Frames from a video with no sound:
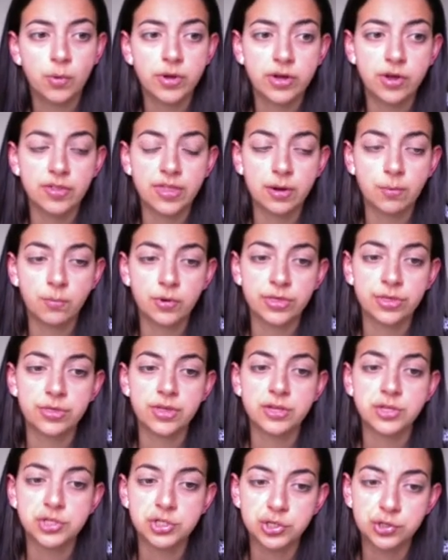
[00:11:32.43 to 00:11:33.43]
we know that
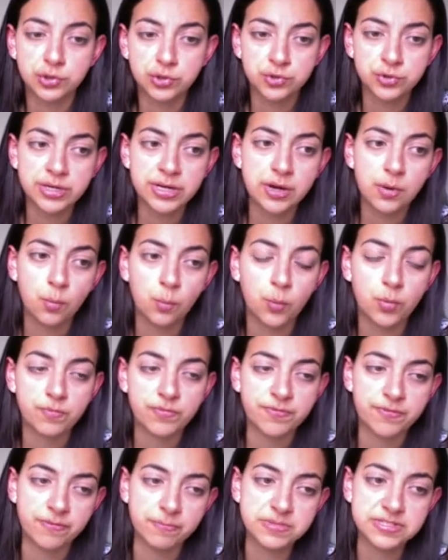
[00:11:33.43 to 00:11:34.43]
with children
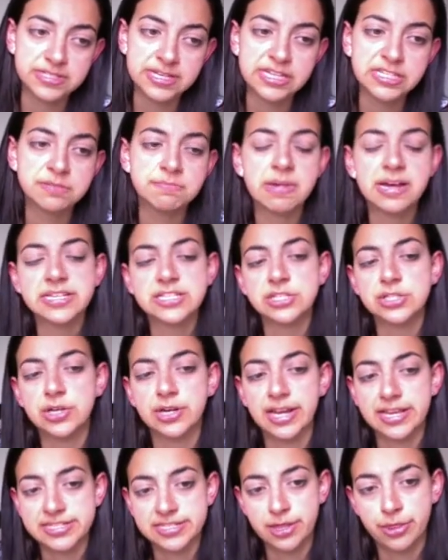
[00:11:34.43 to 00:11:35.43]
from 6 months to
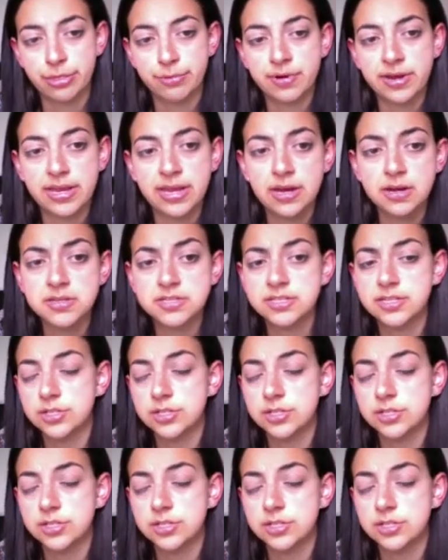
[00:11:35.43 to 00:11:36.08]
less than 3 years,